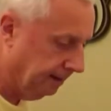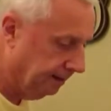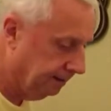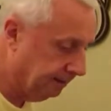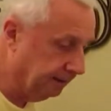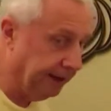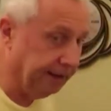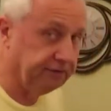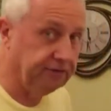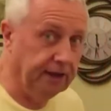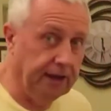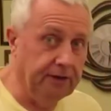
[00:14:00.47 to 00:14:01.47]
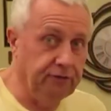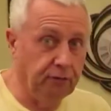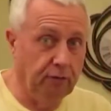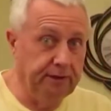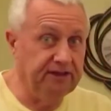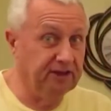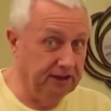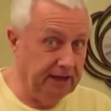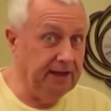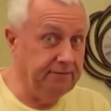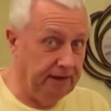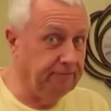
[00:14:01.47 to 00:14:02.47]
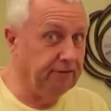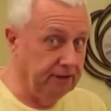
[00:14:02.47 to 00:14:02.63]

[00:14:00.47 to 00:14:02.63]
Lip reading: The next stage will be to leave it for a